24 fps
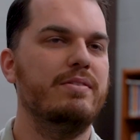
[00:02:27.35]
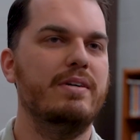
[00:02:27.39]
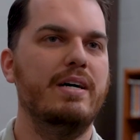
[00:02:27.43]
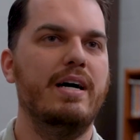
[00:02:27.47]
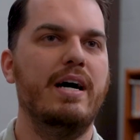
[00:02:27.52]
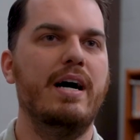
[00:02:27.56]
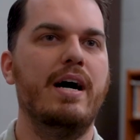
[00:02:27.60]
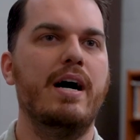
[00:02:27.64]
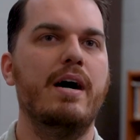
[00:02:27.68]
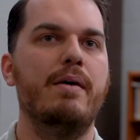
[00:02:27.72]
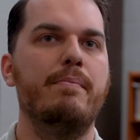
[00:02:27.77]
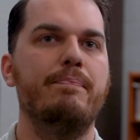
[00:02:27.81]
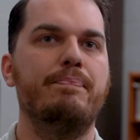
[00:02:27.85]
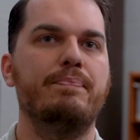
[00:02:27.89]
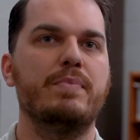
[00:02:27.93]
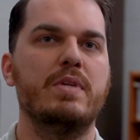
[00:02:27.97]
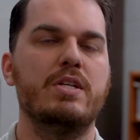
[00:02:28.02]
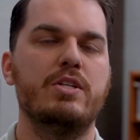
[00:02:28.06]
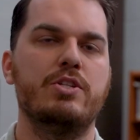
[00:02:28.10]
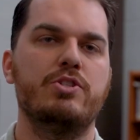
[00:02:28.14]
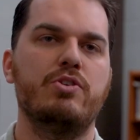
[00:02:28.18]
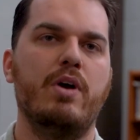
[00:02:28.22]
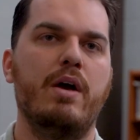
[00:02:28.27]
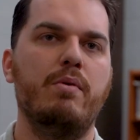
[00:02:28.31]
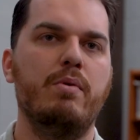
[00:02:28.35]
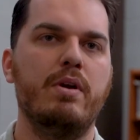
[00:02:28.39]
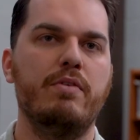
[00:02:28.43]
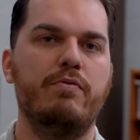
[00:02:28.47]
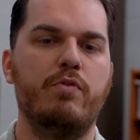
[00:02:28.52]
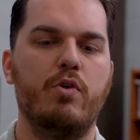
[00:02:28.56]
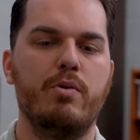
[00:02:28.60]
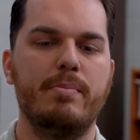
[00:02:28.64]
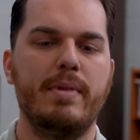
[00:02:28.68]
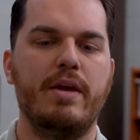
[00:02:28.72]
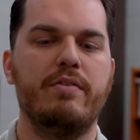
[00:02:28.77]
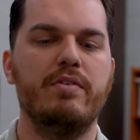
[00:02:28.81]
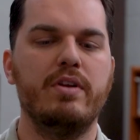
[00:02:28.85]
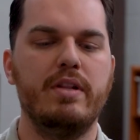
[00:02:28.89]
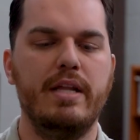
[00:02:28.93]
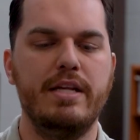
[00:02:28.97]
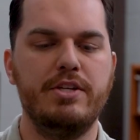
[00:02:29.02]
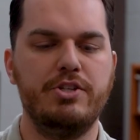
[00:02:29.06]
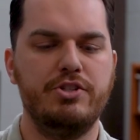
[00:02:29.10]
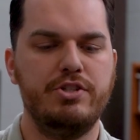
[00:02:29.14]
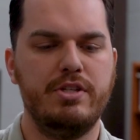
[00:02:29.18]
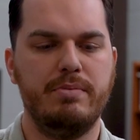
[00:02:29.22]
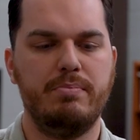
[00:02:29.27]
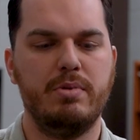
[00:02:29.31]
So I want to form that
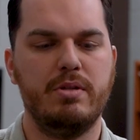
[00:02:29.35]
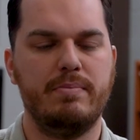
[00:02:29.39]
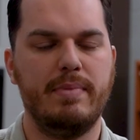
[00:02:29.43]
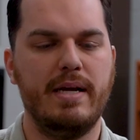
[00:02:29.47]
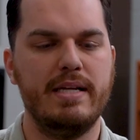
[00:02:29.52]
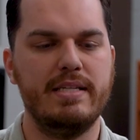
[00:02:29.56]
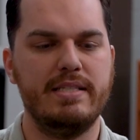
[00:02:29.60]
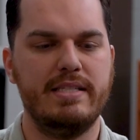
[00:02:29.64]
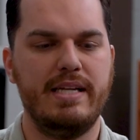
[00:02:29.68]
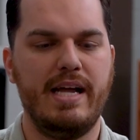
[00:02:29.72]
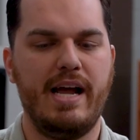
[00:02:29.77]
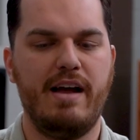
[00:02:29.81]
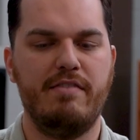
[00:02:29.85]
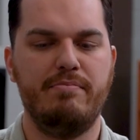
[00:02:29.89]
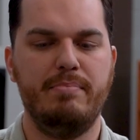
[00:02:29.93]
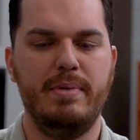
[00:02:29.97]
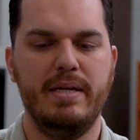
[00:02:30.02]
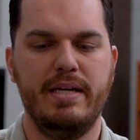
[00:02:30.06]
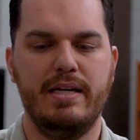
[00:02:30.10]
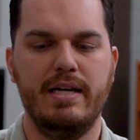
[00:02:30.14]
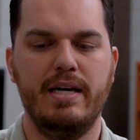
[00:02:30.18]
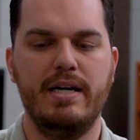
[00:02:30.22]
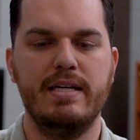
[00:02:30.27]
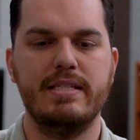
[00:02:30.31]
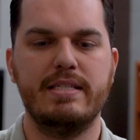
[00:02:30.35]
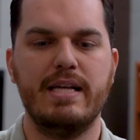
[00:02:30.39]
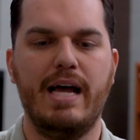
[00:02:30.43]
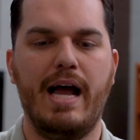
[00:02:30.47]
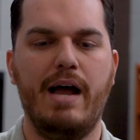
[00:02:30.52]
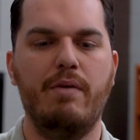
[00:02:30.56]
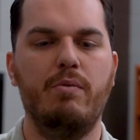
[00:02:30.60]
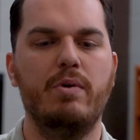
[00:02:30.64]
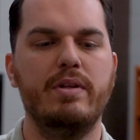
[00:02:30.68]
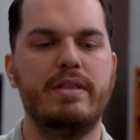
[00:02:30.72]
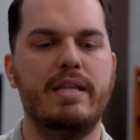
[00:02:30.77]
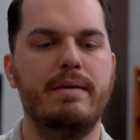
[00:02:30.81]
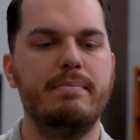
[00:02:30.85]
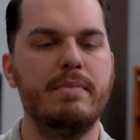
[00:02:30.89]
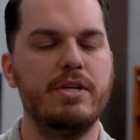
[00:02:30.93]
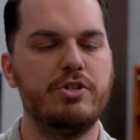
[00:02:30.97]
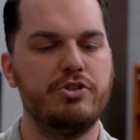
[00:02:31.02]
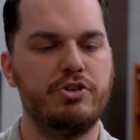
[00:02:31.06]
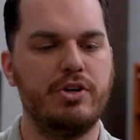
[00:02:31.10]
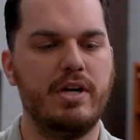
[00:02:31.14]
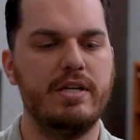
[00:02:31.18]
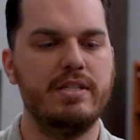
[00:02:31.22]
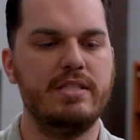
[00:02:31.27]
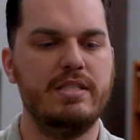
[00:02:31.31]
relationship with my staff because I want them to
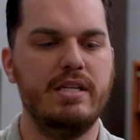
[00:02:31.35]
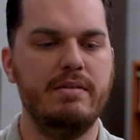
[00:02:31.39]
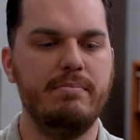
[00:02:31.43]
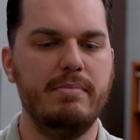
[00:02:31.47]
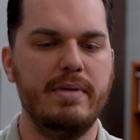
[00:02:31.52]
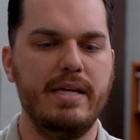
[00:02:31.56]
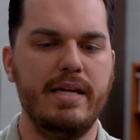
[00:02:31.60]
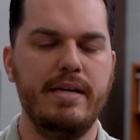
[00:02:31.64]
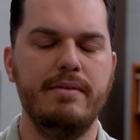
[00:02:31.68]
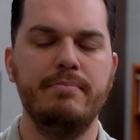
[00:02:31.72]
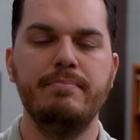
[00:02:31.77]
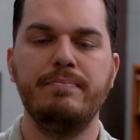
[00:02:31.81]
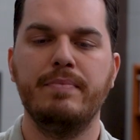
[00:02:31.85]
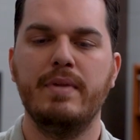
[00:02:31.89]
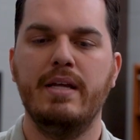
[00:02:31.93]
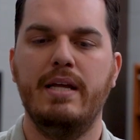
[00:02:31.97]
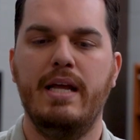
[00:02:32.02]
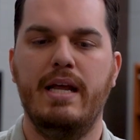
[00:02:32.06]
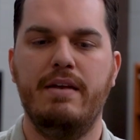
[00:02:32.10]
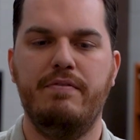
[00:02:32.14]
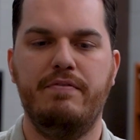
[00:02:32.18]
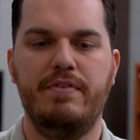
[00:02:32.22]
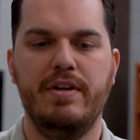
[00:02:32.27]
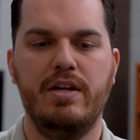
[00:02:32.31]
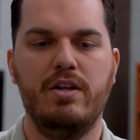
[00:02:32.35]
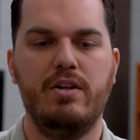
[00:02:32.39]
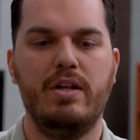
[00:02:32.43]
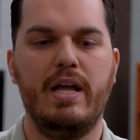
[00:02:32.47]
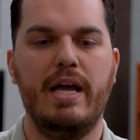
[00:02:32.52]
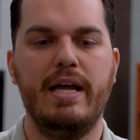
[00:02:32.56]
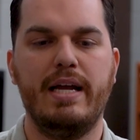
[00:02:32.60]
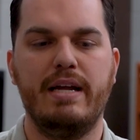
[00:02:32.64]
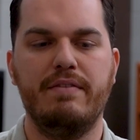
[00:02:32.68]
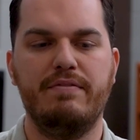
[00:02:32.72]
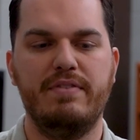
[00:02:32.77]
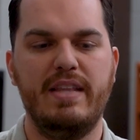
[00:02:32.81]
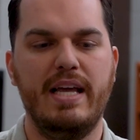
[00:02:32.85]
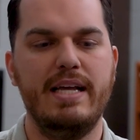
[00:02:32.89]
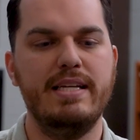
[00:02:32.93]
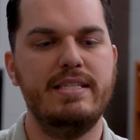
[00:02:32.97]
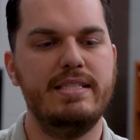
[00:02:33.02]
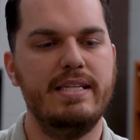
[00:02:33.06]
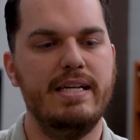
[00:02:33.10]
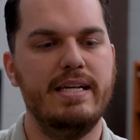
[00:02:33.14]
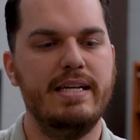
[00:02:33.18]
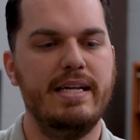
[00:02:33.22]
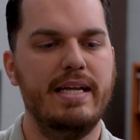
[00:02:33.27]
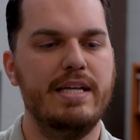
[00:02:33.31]
trust in me and feel like if they
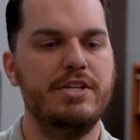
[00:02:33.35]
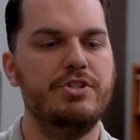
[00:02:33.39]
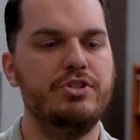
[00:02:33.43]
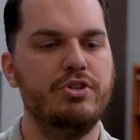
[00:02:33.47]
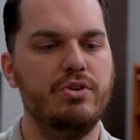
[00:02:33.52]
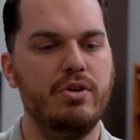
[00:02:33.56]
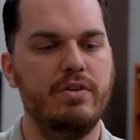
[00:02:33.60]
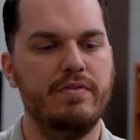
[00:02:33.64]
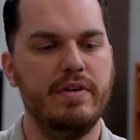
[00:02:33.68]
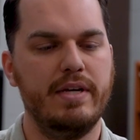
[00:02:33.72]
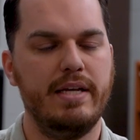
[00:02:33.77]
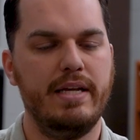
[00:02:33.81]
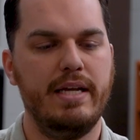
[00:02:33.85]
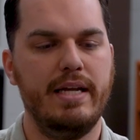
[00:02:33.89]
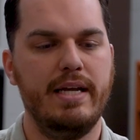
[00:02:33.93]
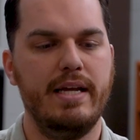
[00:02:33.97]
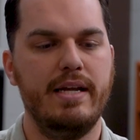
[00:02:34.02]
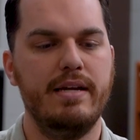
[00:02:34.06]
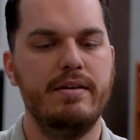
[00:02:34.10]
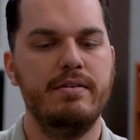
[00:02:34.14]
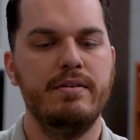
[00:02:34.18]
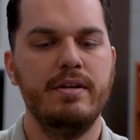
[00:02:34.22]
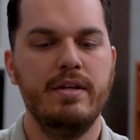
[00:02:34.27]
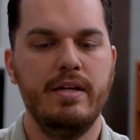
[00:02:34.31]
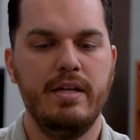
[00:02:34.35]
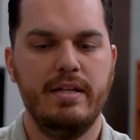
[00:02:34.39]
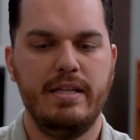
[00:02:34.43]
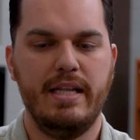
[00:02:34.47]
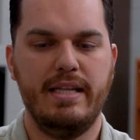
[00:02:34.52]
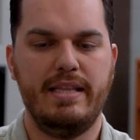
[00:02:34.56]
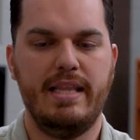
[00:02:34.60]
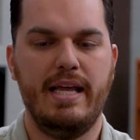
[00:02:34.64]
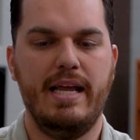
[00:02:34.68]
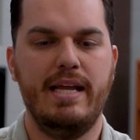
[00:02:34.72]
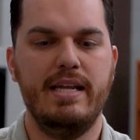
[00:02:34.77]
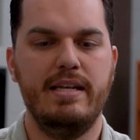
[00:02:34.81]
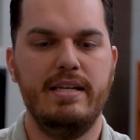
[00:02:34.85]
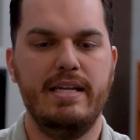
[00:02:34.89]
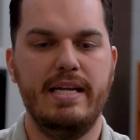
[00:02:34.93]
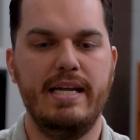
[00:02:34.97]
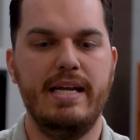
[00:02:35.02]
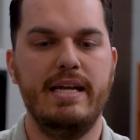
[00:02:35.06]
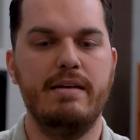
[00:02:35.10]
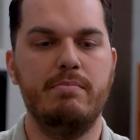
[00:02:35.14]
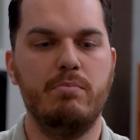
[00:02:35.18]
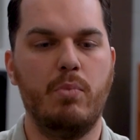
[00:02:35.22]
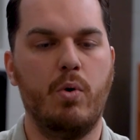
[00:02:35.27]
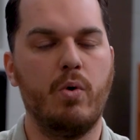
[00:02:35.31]
see an issue of a kid that they
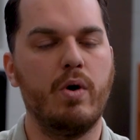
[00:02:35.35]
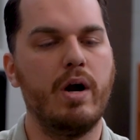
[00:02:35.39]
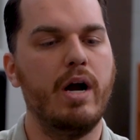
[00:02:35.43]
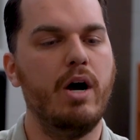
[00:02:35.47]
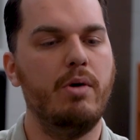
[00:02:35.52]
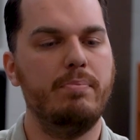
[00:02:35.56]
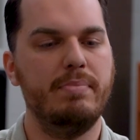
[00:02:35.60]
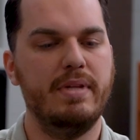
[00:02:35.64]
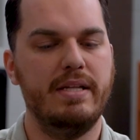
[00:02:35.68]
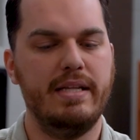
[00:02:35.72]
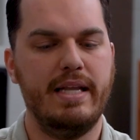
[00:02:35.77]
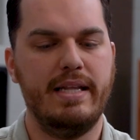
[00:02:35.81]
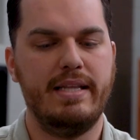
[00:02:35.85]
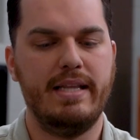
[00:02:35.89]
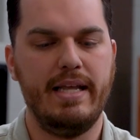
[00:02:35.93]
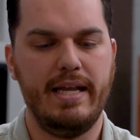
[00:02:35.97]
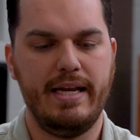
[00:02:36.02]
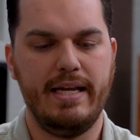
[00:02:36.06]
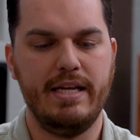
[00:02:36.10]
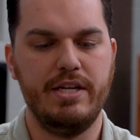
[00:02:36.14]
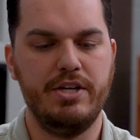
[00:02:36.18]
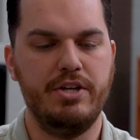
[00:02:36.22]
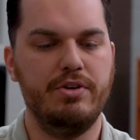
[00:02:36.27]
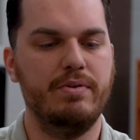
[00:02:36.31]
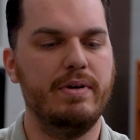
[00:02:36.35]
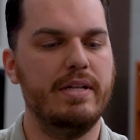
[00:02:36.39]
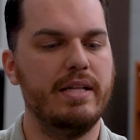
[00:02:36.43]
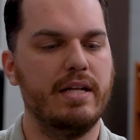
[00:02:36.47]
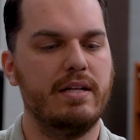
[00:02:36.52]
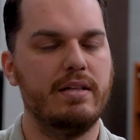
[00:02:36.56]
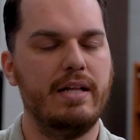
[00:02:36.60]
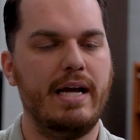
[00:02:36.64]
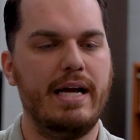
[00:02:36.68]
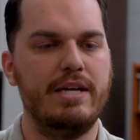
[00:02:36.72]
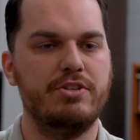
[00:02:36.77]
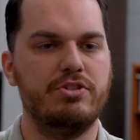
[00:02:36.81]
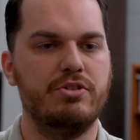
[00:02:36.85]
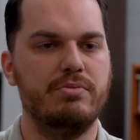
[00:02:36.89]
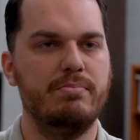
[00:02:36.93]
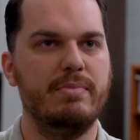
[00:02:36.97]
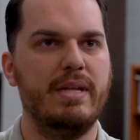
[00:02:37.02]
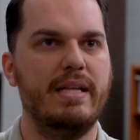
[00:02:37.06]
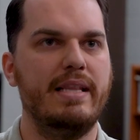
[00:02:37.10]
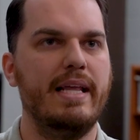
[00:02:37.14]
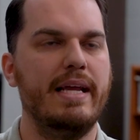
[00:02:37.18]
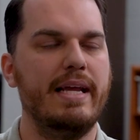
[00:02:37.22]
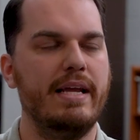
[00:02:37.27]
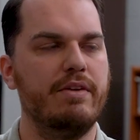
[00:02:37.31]
need more help than that they can do in the classroom,
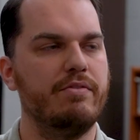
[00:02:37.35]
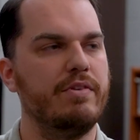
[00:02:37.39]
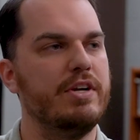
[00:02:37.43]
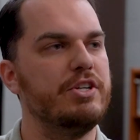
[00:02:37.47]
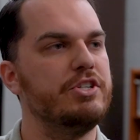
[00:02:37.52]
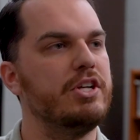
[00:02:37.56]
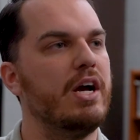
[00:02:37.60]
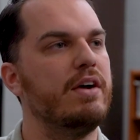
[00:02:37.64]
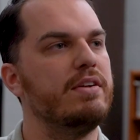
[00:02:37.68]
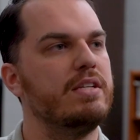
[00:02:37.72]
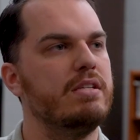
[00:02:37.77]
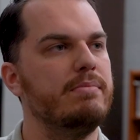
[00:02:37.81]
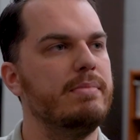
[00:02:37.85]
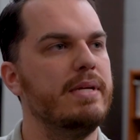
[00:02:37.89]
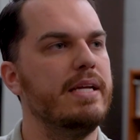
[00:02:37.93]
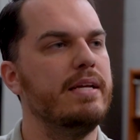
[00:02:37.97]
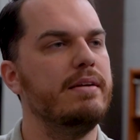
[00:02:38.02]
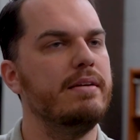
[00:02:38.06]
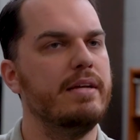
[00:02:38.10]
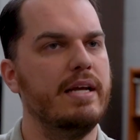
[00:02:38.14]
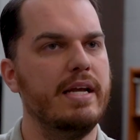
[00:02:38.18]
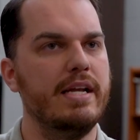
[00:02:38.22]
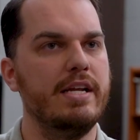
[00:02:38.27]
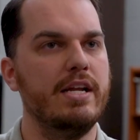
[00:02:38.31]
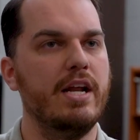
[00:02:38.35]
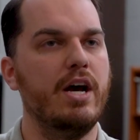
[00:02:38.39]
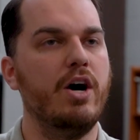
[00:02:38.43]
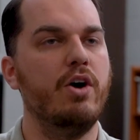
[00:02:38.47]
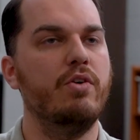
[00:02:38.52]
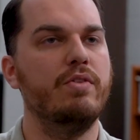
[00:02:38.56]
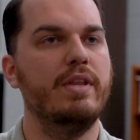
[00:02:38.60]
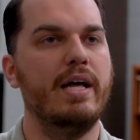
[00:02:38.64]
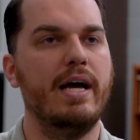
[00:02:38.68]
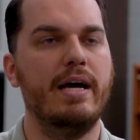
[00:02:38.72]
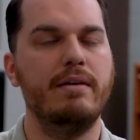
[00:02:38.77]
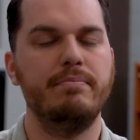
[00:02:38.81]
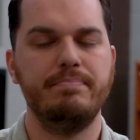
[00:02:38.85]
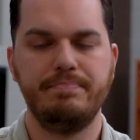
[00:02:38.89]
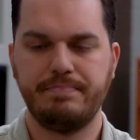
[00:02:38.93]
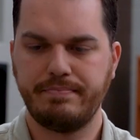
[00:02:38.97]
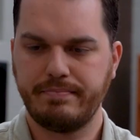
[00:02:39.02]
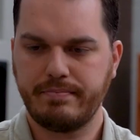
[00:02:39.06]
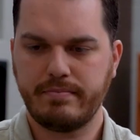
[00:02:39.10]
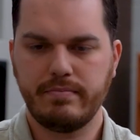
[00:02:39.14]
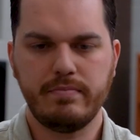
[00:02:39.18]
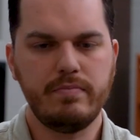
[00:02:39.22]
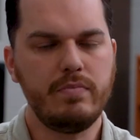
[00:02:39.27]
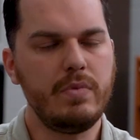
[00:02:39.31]
that they can reach out to me and know that
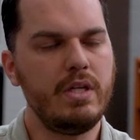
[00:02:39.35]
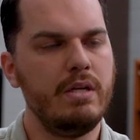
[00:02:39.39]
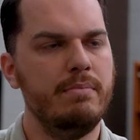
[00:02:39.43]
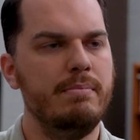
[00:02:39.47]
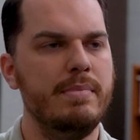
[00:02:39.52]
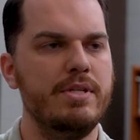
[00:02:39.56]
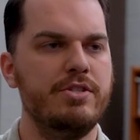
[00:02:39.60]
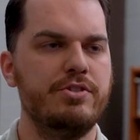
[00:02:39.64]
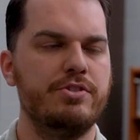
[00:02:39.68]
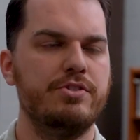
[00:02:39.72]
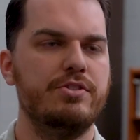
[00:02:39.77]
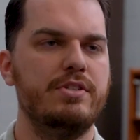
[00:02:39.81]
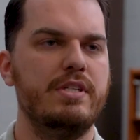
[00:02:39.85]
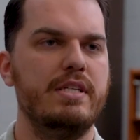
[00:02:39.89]
Mr.